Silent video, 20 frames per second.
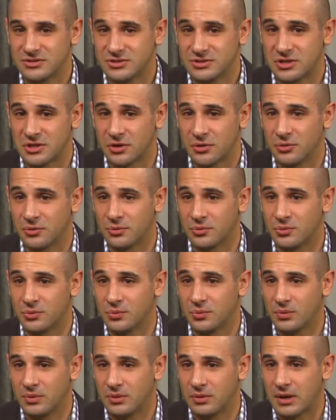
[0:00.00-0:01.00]
so
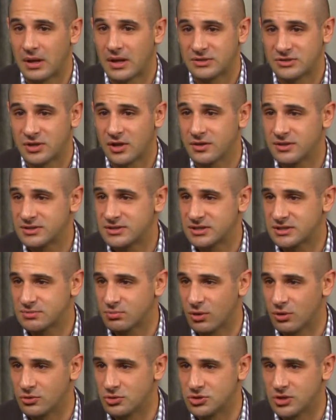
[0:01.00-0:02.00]
I saw this
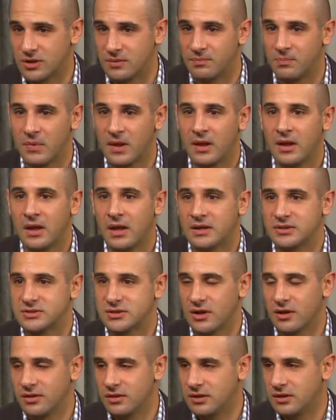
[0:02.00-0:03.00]
explosion. I
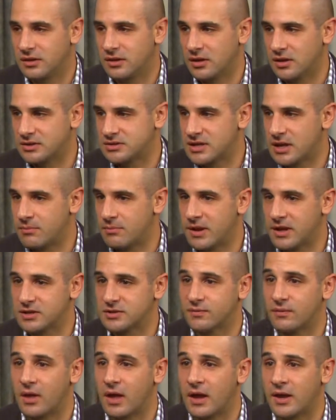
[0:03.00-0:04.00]
saw the uh, sandbags
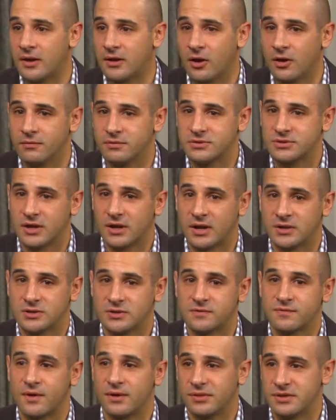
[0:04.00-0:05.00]
fly, and all of a sudden I
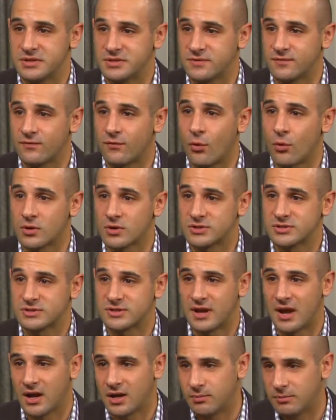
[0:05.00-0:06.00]
just felt this force
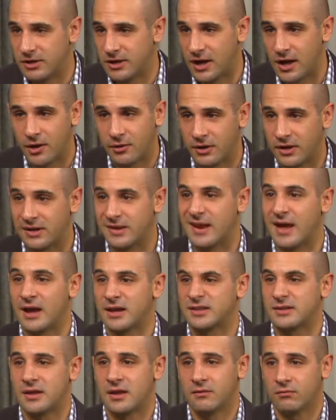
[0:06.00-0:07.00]
knock me down and mm -hmm.
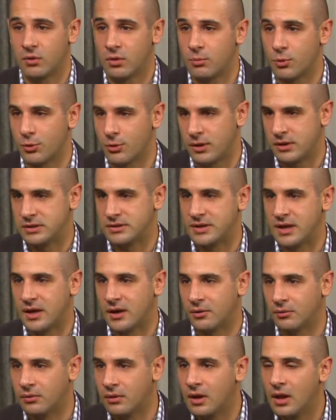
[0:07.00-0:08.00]
knocked every Marine
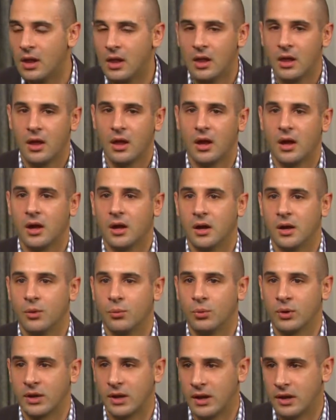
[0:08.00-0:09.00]
down. Uh,
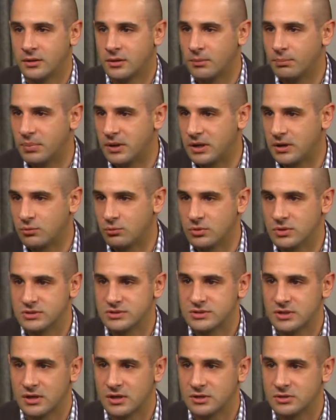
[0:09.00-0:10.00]
what it ended up being
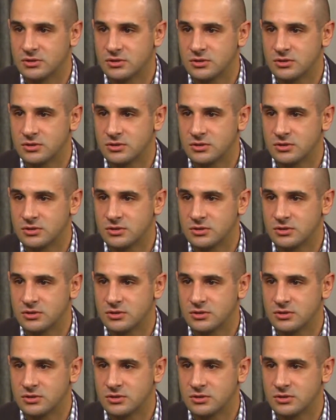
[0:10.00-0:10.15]
was uh,